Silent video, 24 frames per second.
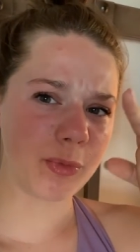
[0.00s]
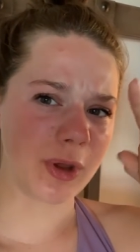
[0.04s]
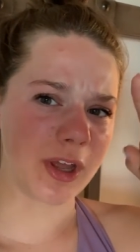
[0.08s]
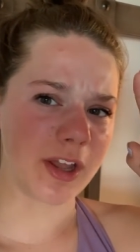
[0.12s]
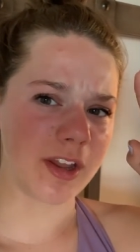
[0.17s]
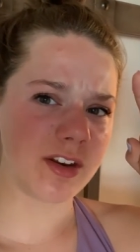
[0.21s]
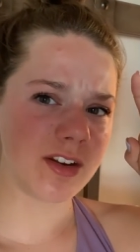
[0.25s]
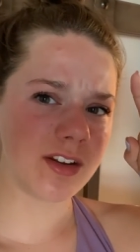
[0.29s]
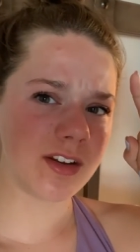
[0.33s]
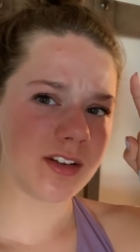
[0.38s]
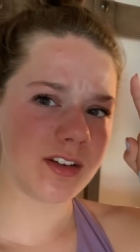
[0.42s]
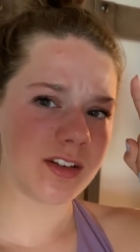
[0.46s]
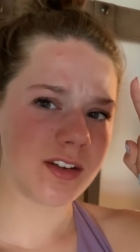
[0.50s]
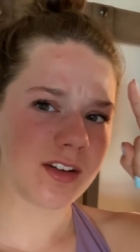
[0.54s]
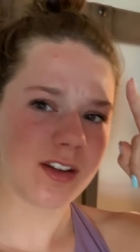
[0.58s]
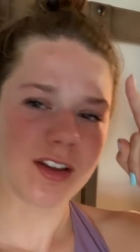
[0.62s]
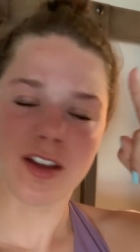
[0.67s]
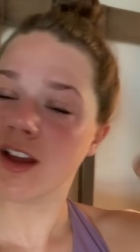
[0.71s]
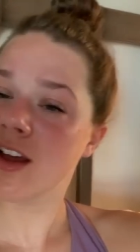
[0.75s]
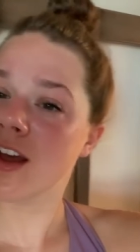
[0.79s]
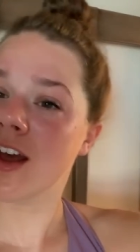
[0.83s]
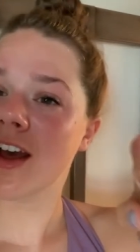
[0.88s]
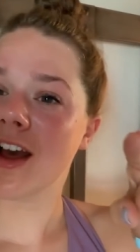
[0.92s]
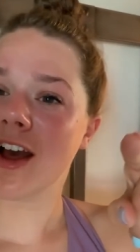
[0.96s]
but
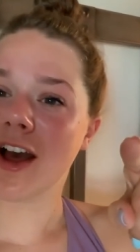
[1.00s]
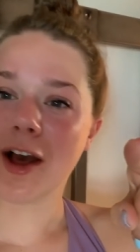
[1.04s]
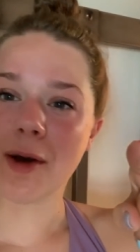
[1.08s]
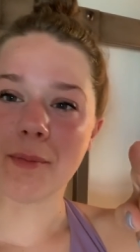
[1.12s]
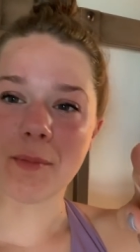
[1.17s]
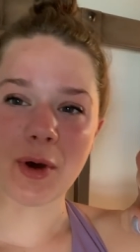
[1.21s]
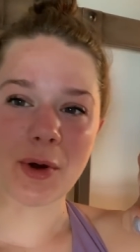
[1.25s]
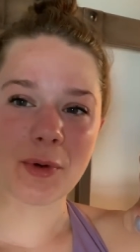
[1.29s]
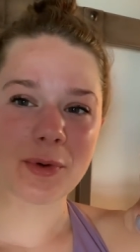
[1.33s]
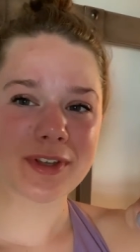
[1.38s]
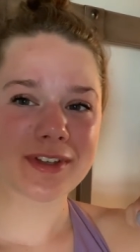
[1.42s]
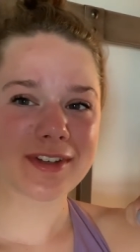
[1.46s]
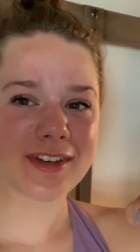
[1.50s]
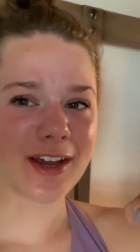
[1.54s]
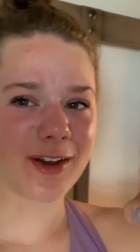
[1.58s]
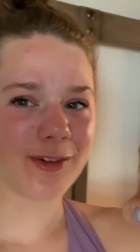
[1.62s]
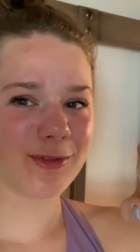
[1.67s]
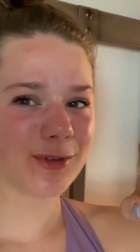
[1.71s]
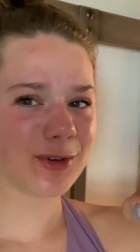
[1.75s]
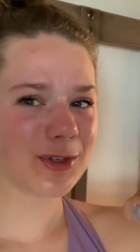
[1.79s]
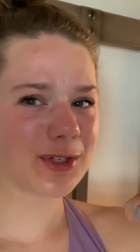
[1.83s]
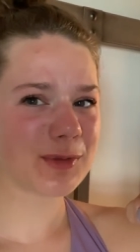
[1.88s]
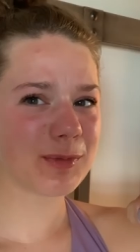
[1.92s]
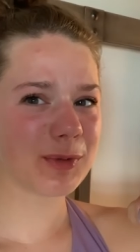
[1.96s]
I'm always
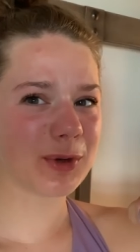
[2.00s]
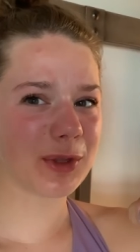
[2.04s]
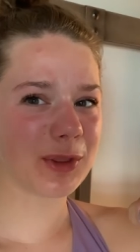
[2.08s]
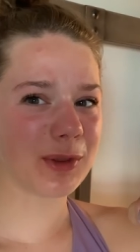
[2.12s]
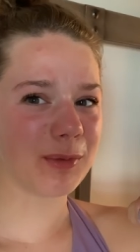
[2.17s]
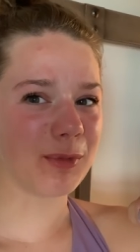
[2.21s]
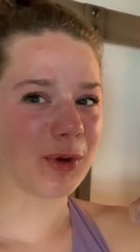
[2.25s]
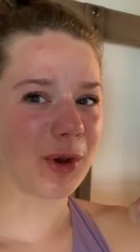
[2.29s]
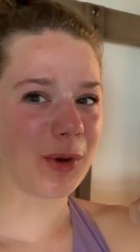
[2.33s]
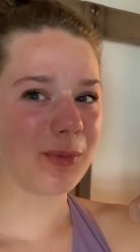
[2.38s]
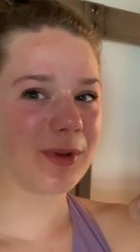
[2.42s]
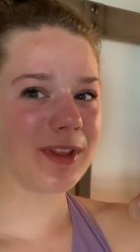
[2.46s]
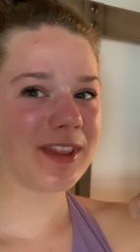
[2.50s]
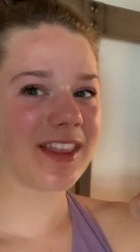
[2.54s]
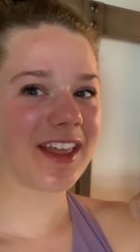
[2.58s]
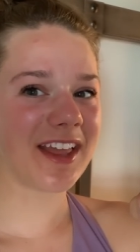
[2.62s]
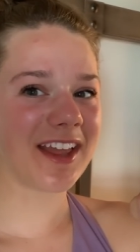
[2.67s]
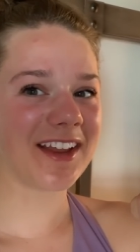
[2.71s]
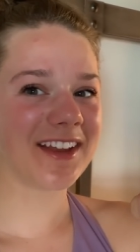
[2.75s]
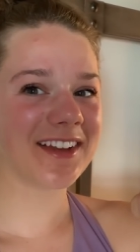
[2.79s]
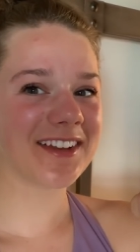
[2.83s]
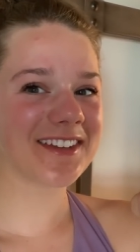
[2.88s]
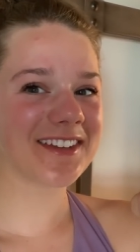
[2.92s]
down for spur of the moment